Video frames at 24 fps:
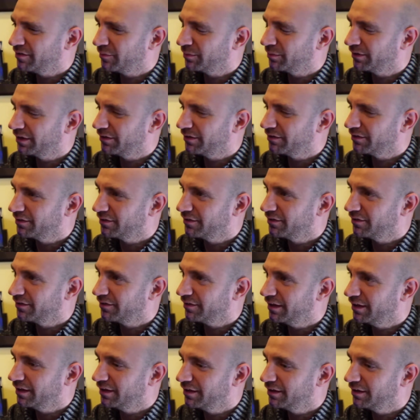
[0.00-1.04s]
places
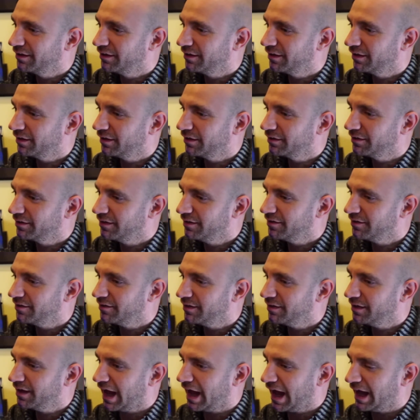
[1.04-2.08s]
in
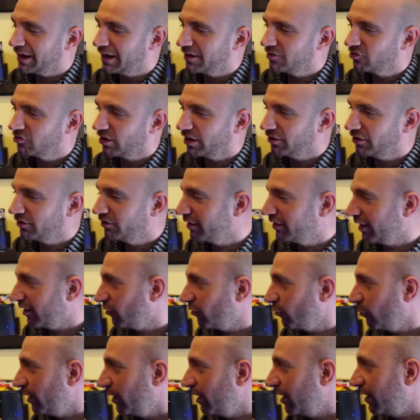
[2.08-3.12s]
DC had a child
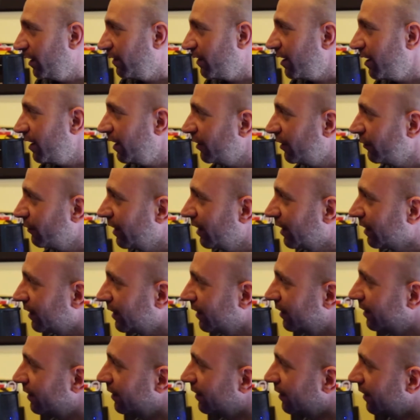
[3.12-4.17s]
sex ring, and that Hillary Clinton...